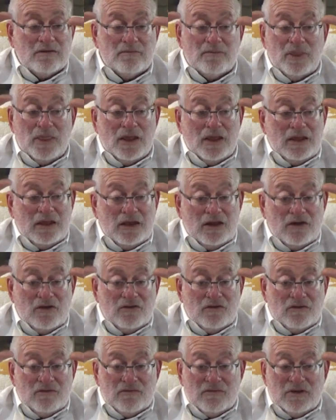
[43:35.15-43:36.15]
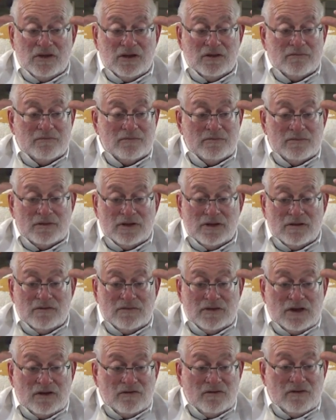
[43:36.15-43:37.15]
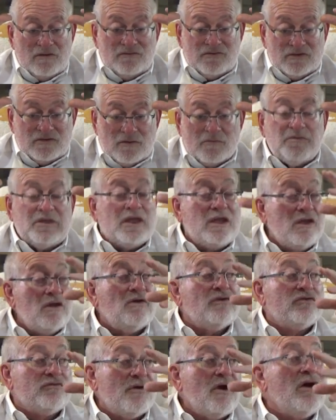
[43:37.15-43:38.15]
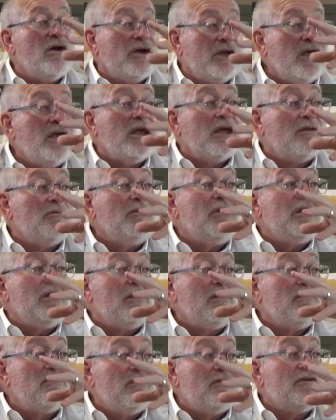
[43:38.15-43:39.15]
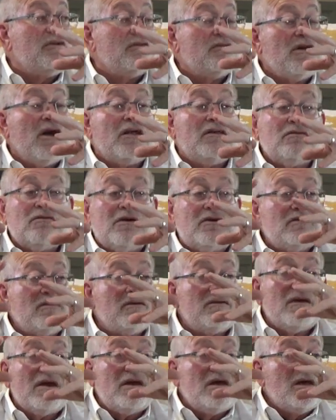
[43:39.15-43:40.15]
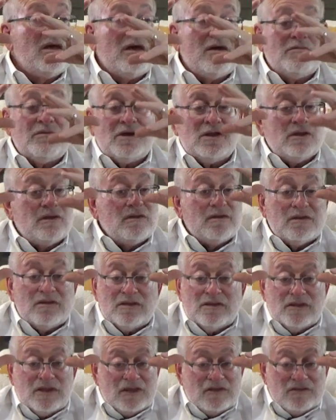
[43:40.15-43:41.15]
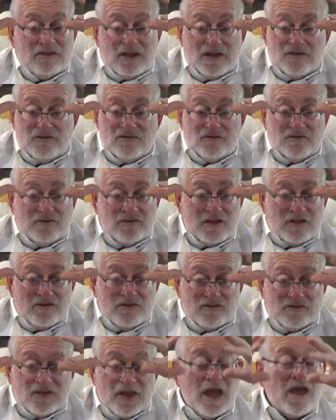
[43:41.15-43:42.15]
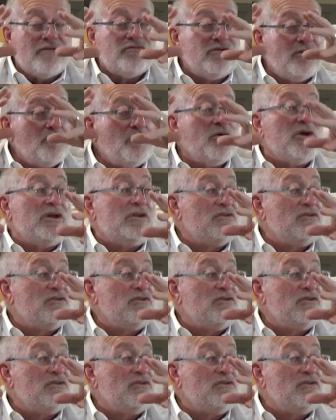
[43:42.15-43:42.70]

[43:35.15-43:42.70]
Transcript: um, you know um, uh, you know if something goes wrong, it can be serious consequences. I mean, they they, they just have to